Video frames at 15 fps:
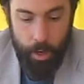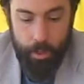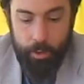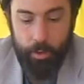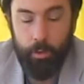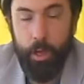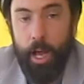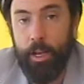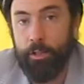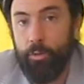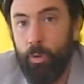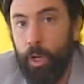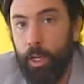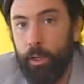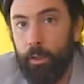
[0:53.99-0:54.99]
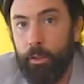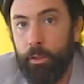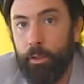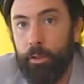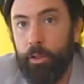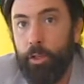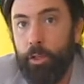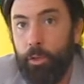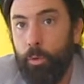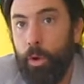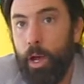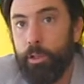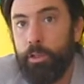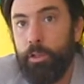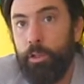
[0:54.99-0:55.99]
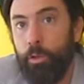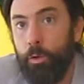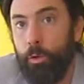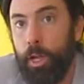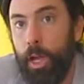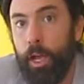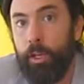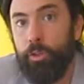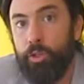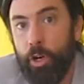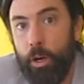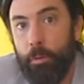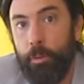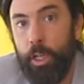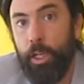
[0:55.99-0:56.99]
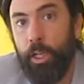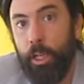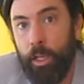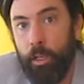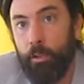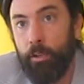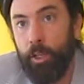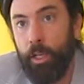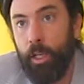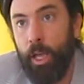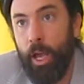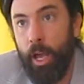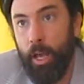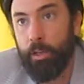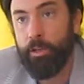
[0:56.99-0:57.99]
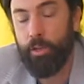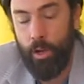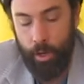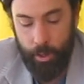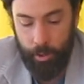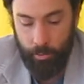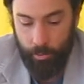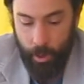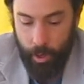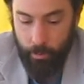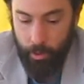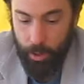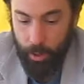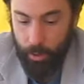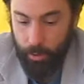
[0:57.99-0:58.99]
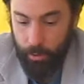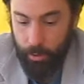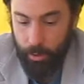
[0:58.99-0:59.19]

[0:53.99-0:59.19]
So last week, the US, UK, Germany, Italy, and Saudi Arabia